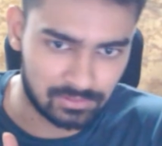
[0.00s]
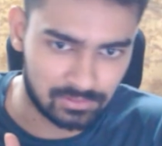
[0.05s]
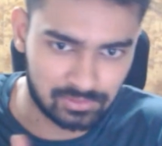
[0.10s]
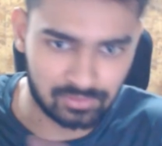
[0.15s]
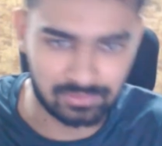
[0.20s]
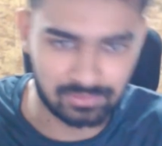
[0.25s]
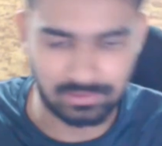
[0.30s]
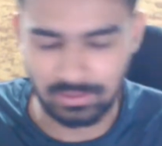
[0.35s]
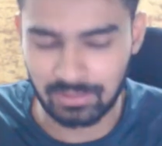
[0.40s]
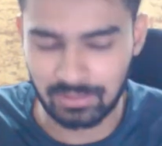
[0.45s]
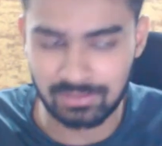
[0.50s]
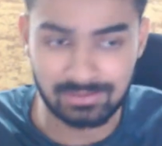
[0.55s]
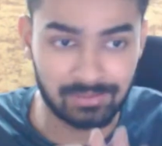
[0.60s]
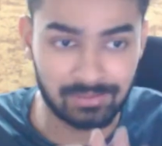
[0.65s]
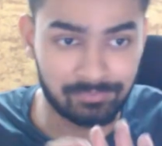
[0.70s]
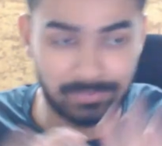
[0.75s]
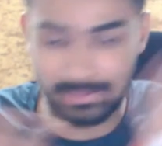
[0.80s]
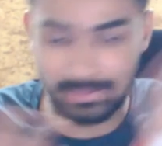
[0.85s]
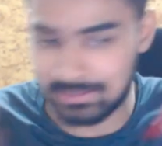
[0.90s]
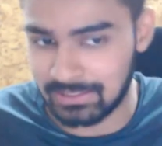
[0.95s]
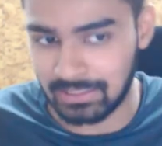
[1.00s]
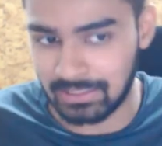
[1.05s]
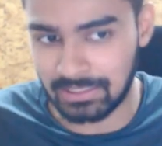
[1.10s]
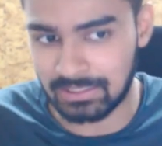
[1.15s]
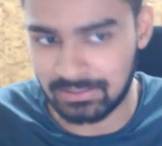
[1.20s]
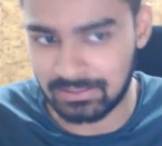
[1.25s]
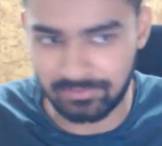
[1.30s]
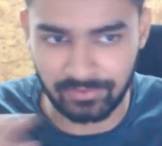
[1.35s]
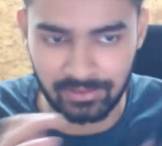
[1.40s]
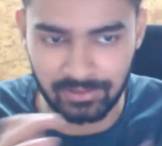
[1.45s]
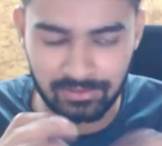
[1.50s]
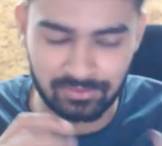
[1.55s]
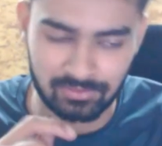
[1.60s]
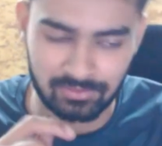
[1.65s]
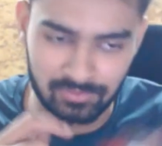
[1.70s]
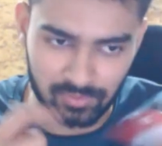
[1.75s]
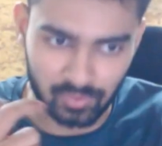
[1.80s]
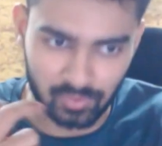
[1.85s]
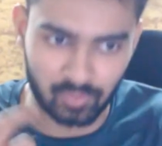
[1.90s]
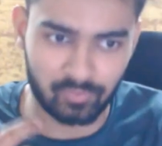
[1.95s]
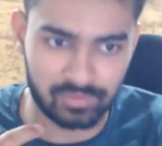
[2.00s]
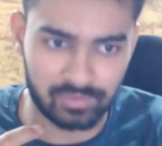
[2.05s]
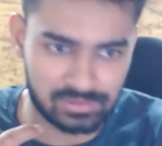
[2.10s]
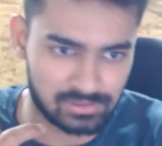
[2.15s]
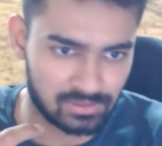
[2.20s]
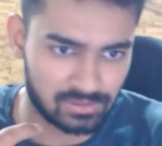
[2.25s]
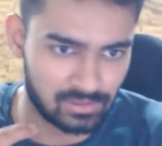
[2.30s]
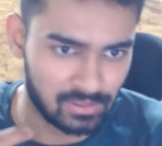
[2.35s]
So there is some mysterious way through which